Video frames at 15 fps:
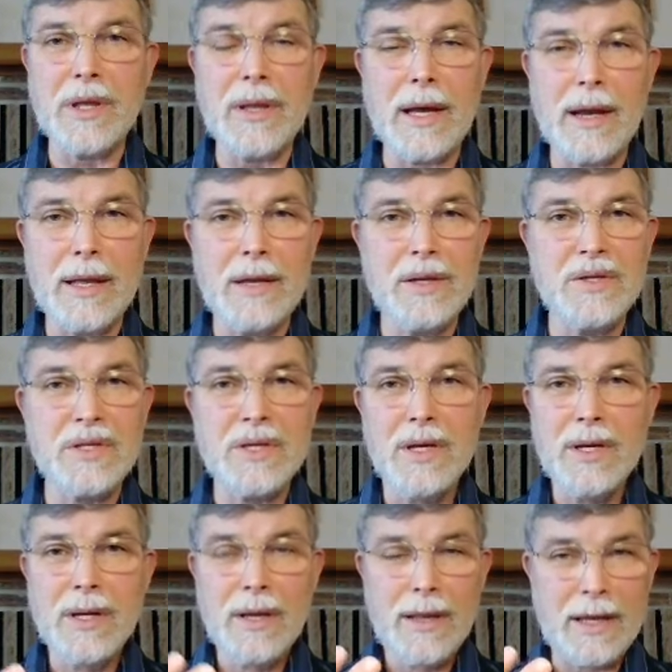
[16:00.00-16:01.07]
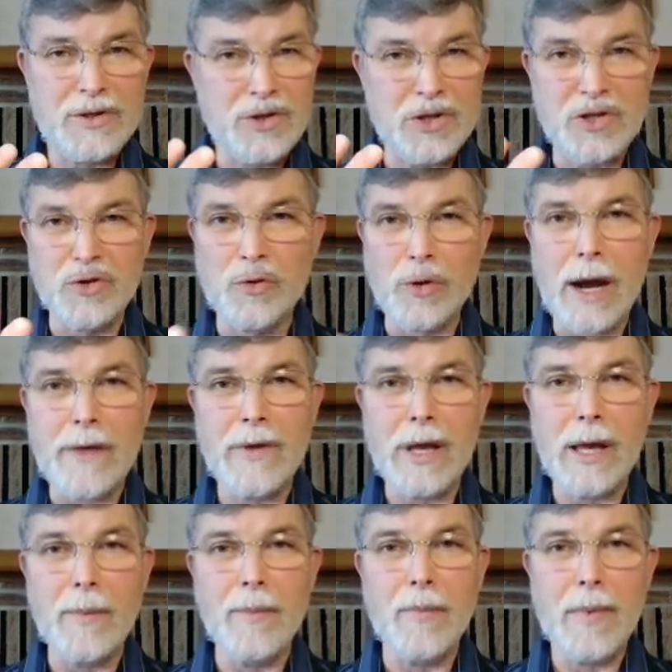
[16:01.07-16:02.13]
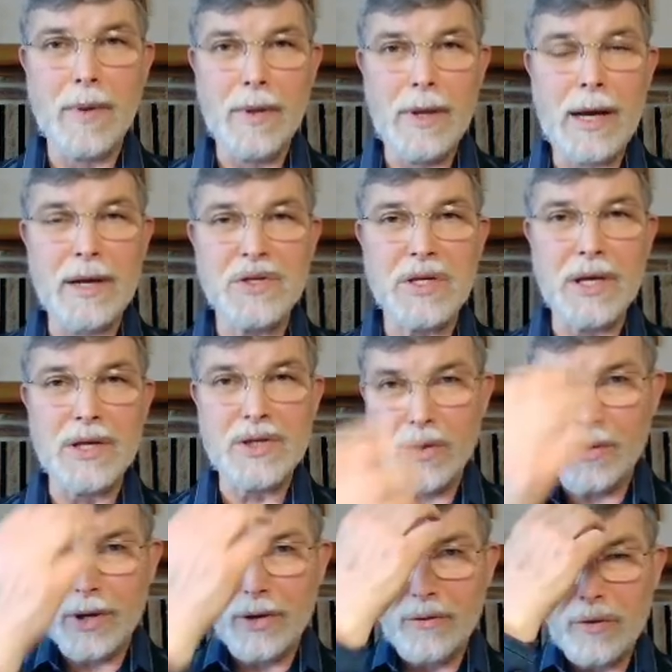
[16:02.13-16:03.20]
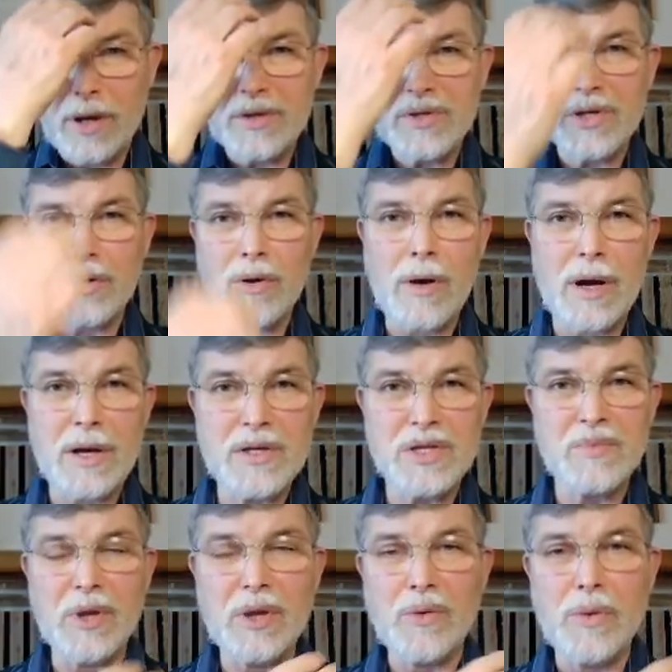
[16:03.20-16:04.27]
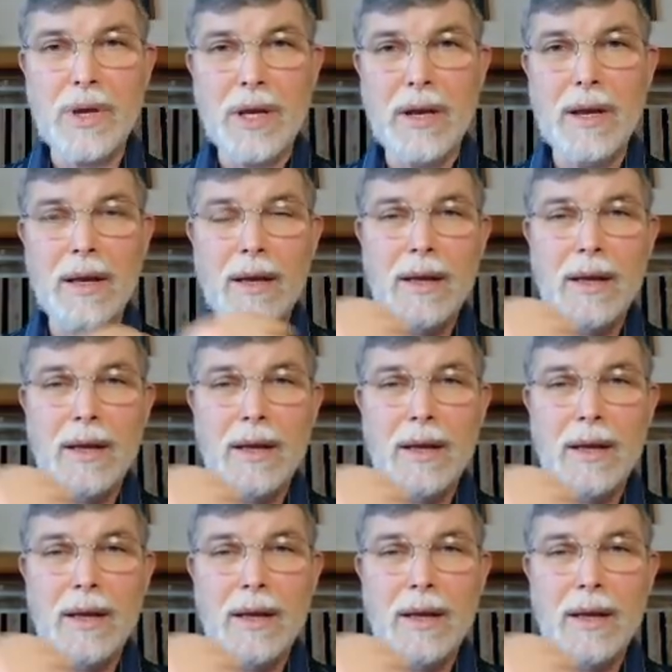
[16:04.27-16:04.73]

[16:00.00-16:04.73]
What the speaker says: that that's just driving him nuts. And so he draws a cross between